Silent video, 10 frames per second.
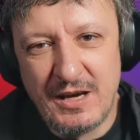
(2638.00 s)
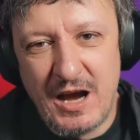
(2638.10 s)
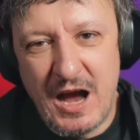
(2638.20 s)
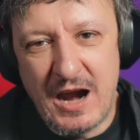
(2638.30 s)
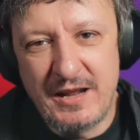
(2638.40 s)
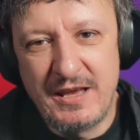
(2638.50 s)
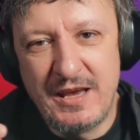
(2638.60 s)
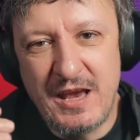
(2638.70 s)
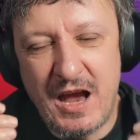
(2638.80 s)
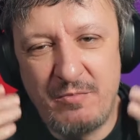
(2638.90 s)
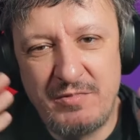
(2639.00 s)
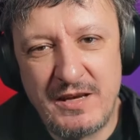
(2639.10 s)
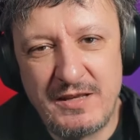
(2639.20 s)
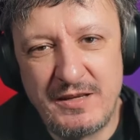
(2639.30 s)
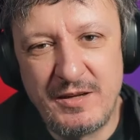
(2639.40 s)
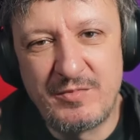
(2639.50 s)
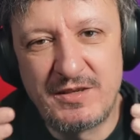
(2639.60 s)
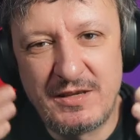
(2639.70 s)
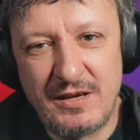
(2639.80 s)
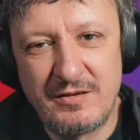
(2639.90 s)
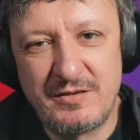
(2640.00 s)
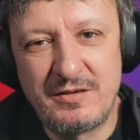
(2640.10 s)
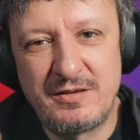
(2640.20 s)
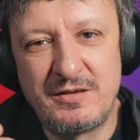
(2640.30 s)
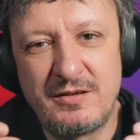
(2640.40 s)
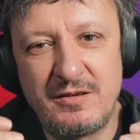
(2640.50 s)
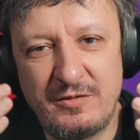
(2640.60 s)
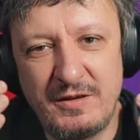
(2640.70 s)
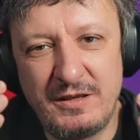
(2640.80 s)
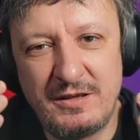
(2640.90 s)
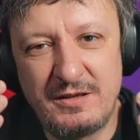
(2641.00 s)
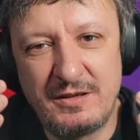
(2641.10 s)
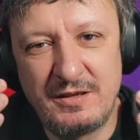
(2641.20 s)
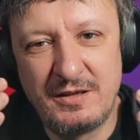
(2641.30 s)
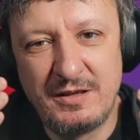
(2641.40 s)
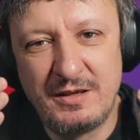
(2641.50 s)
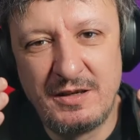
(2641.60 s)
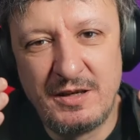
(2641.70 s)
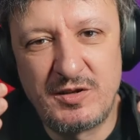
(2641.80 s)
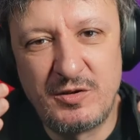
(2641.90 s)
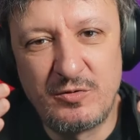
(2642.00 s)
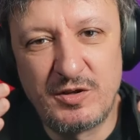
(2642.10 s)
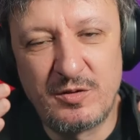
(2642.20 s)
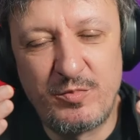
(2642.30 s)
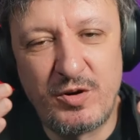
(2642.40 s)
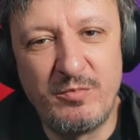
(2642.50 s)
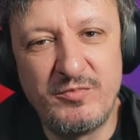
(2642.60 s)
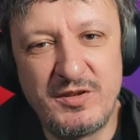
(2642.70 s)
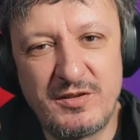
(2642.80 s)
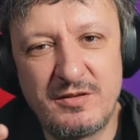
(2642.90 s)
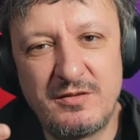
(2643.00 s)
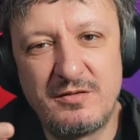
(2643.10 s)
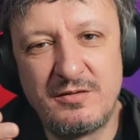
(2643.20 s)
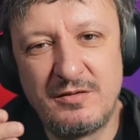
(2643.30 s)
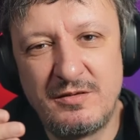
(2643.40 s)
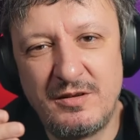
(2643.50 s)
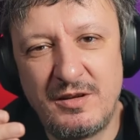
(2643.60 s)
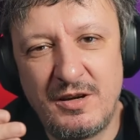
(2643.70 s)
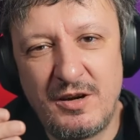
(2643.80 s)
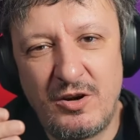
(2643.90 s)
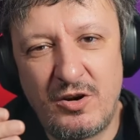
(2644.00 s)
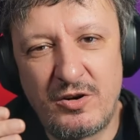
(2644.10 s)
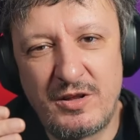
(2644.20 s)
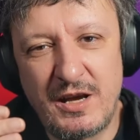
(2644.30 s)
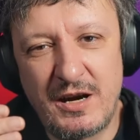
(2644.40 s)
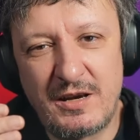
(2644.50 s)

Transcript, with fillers: are they updating themselves with user prompts? Or they're